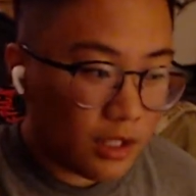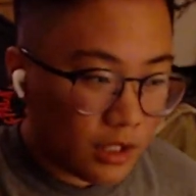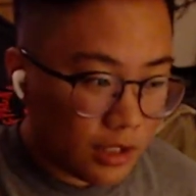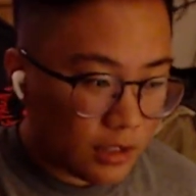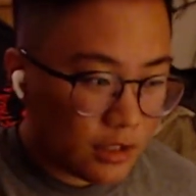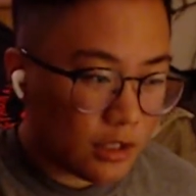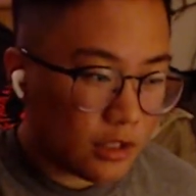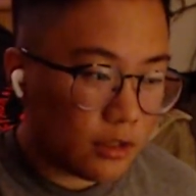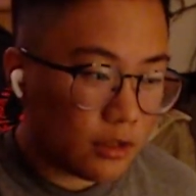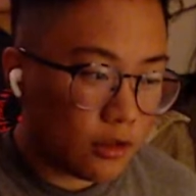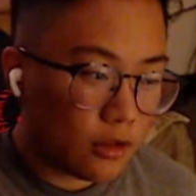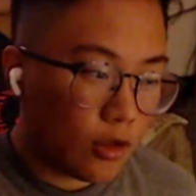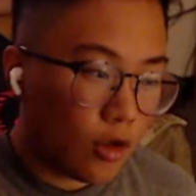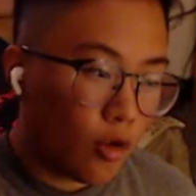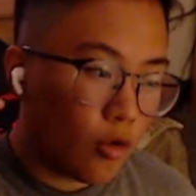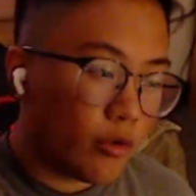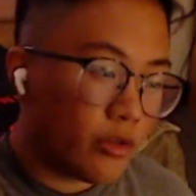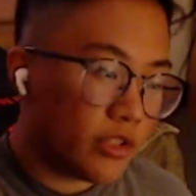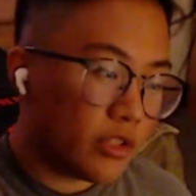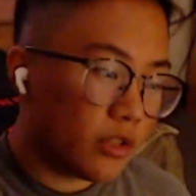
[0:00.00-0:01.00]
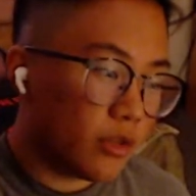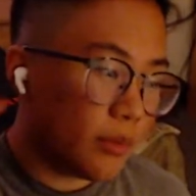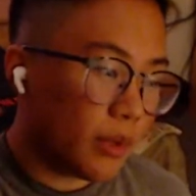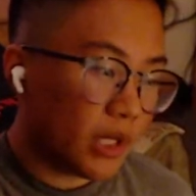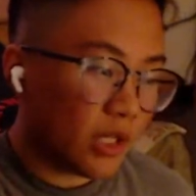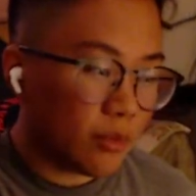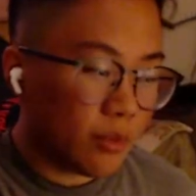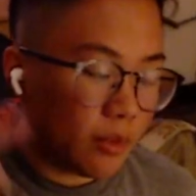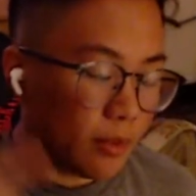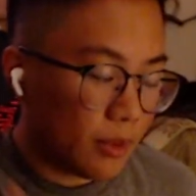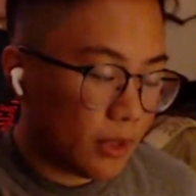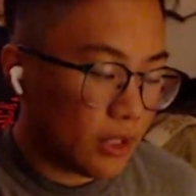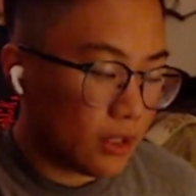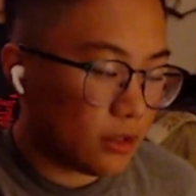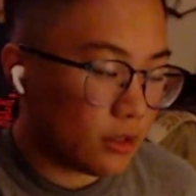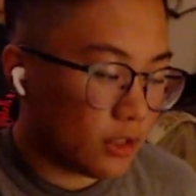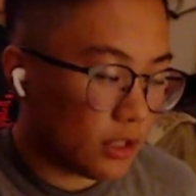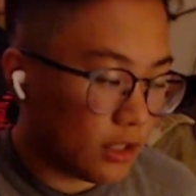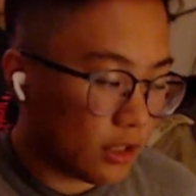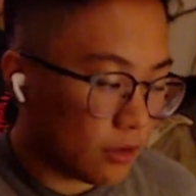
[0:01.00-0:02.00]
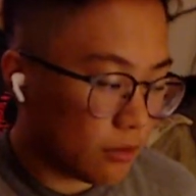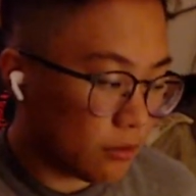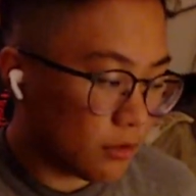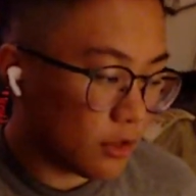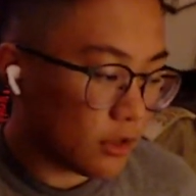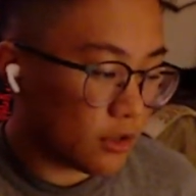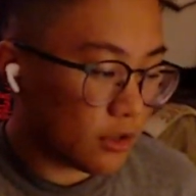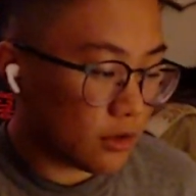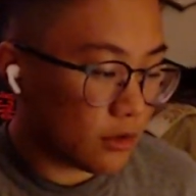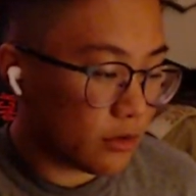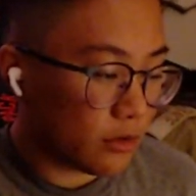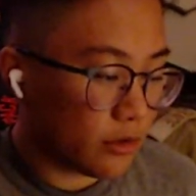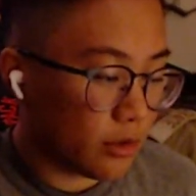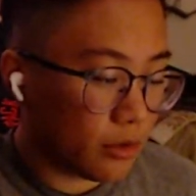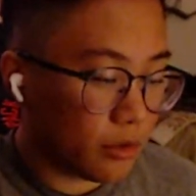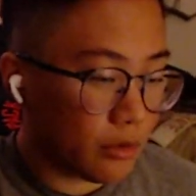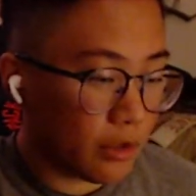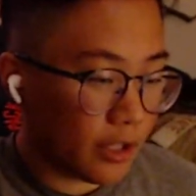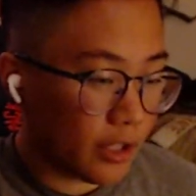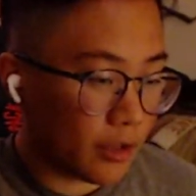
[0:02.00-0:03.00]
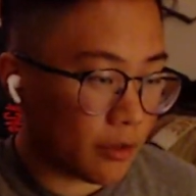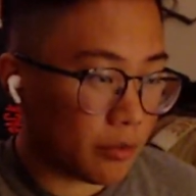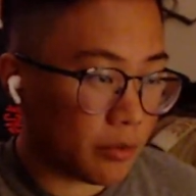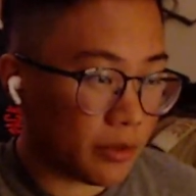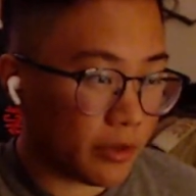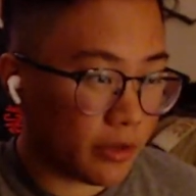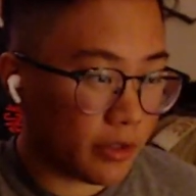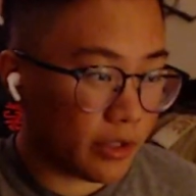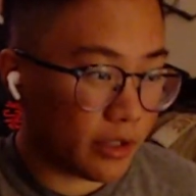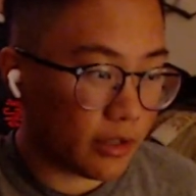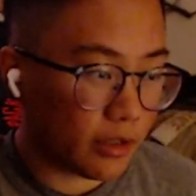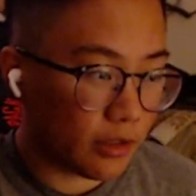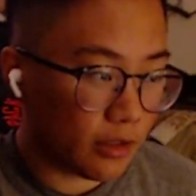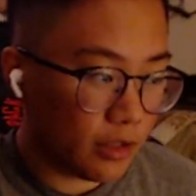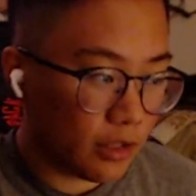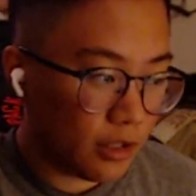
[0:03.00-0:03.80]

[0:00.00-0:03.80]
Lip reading: it's like always in the back of my mind that I'm just so happy that